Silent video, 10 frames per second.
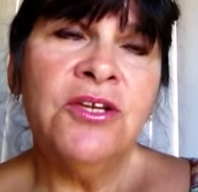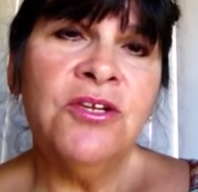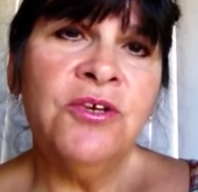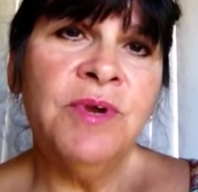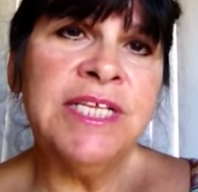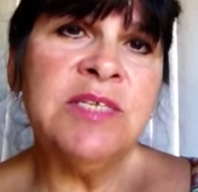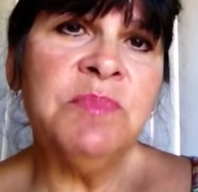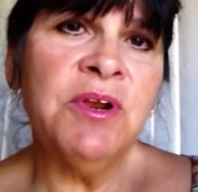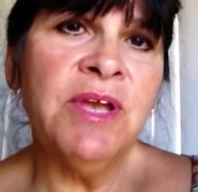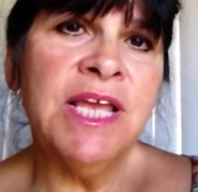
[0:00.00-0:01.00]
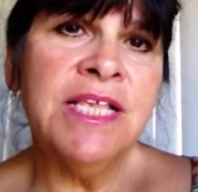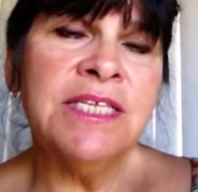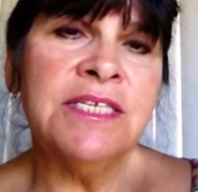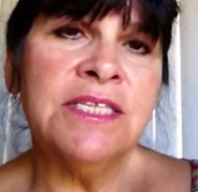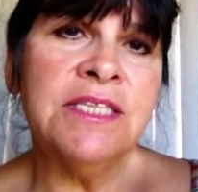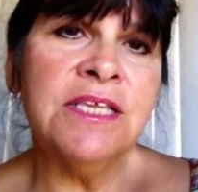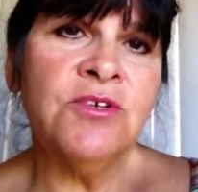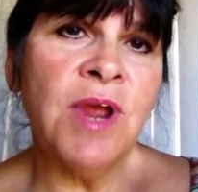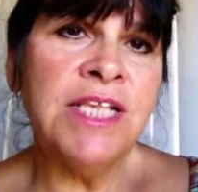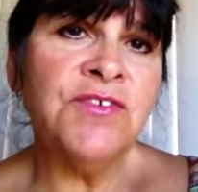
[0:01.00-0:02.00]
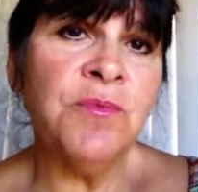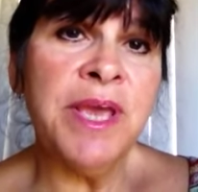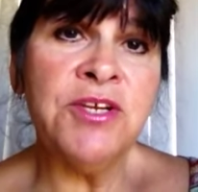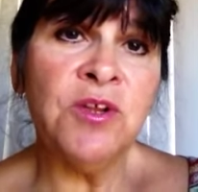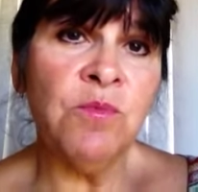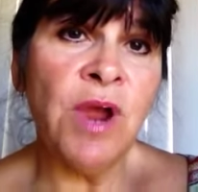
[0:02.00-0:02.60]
to experience the transformational